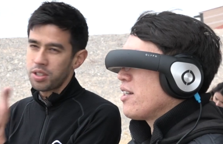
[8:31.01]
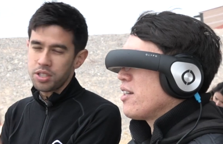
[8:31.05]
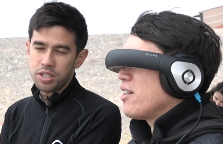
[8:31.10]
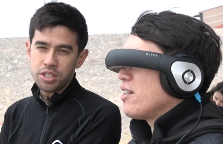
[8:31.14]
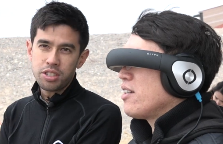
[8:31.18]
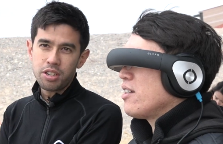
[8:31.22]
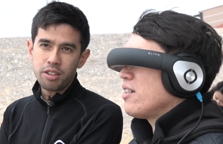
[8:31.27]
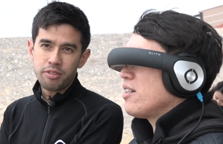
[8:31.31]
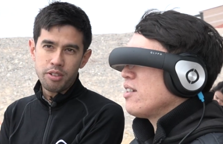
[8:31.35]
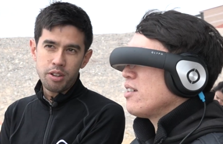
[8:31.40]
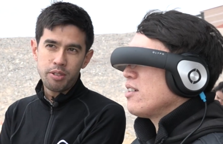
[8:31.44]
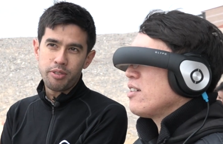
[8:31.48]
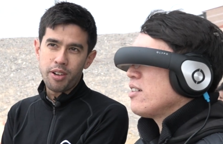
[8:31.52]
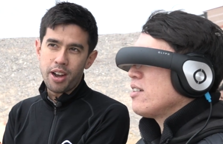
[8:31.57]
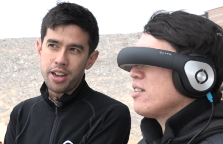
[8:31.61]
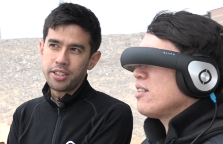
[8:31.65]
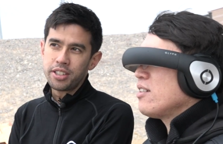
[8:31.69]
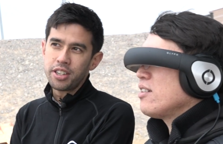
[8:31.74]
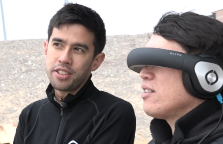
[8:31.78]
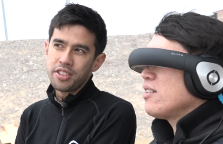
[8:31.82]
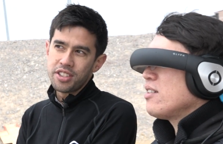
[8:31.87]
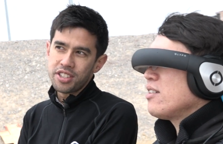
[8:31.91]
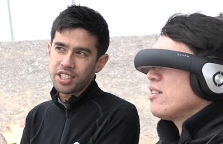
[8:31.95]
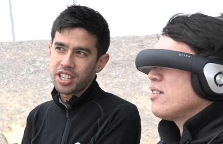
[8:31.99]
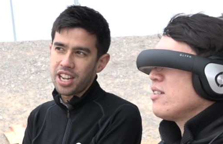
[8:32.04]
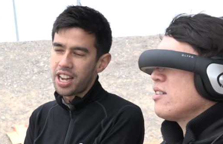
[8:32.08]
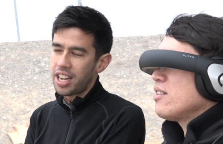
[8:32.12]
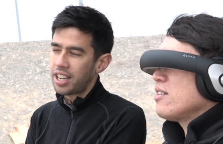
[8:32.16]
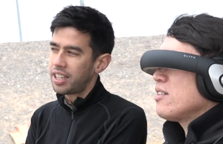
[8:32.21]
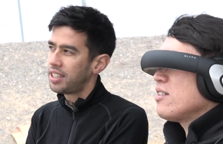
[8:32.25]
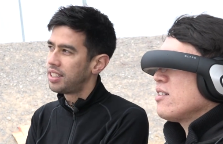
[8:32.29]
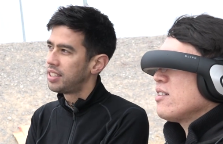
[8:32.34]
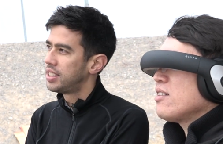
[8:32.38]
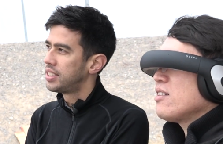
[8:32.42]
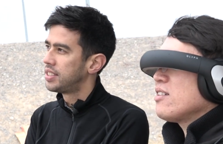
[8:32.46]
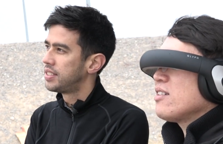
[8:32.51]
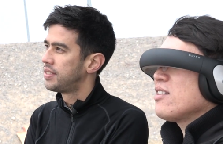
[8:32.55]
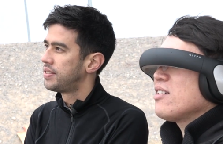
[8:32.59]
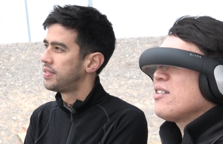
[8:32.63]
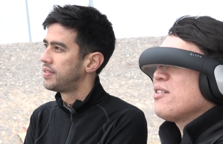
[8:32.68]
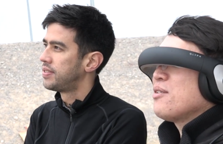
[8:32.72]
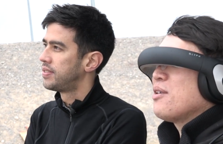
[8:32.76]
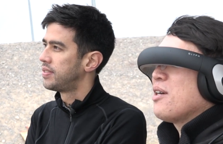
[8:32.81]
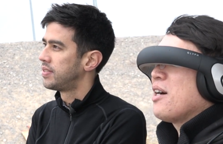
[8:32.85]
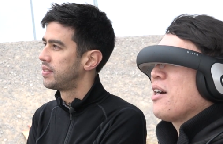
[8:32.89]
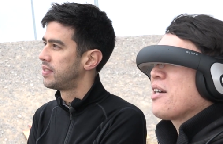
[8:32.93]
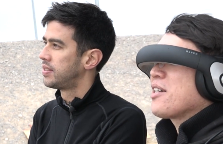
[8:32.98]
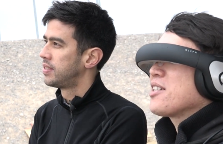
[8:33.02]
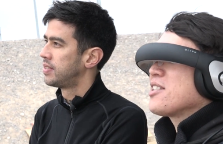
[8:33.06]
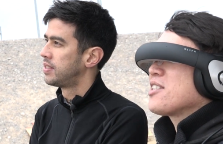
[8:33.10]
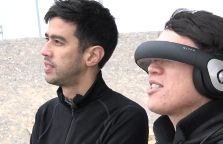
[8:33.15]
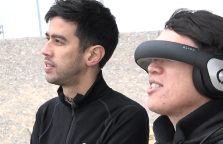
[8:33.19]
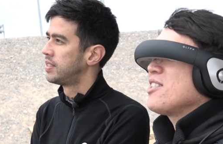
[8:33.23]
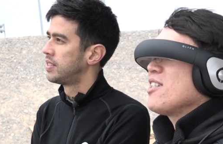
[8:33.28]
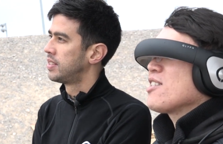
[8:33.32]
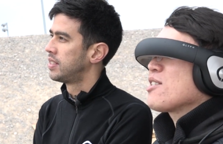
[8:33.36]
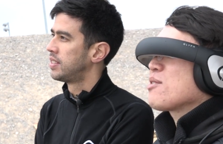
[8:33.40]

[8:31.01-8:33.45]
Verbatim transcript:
Speaker 1: this is your viewfinder in the sky.
Speaker 2: Wow, I can see